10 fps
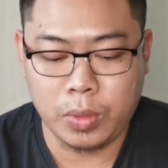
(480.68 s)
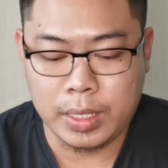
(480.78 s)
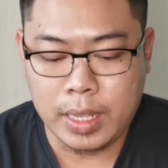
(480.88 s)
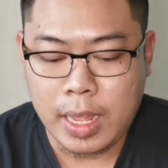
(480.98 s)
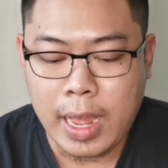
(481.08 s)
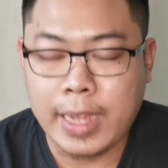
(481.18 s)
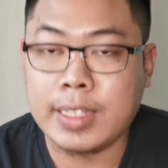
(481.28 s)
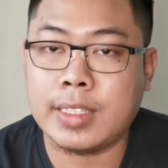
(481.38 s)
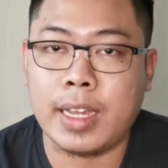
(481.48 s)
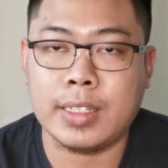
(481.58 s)
with
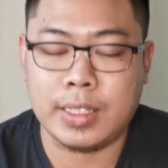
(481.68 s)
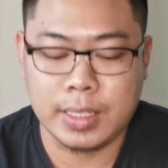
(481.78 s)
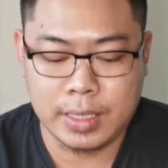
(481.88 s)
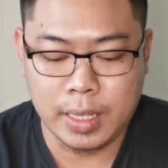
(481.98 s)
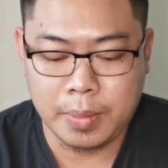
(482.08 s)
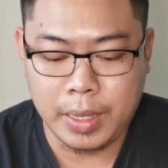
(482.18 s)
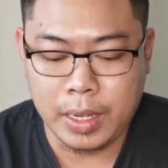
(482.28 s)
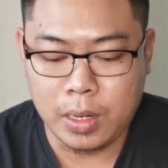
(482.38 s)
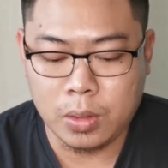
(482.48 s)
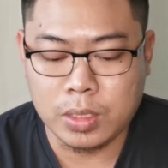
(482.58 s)
eyesight system
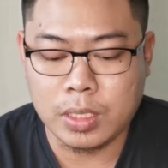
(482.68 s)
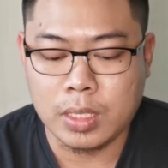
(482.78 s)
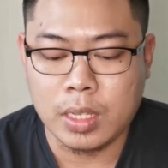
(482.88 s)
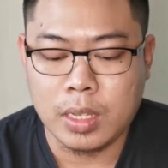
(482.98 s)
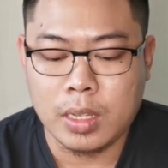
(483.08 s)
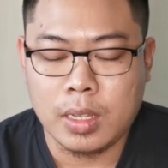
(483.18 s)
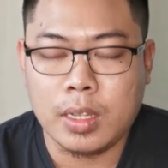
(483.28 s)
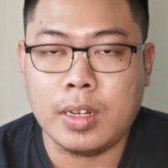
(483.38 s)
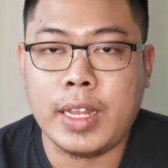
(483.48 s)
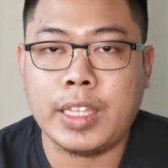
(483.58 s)
includes
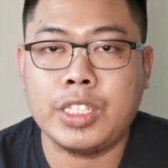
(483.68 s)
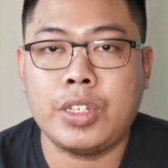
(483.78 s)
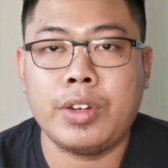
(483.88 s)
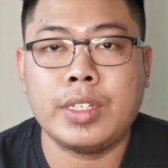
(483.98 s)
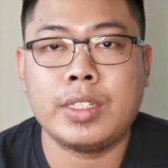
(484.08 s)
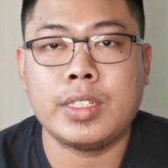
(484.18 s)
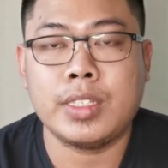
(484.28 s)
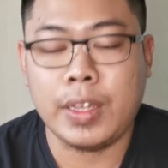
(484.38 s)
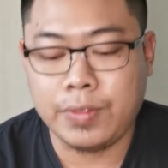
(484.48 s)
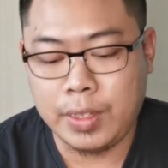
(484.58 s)
next generation
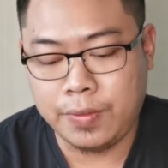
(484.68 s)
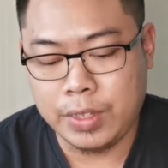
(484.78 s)
safety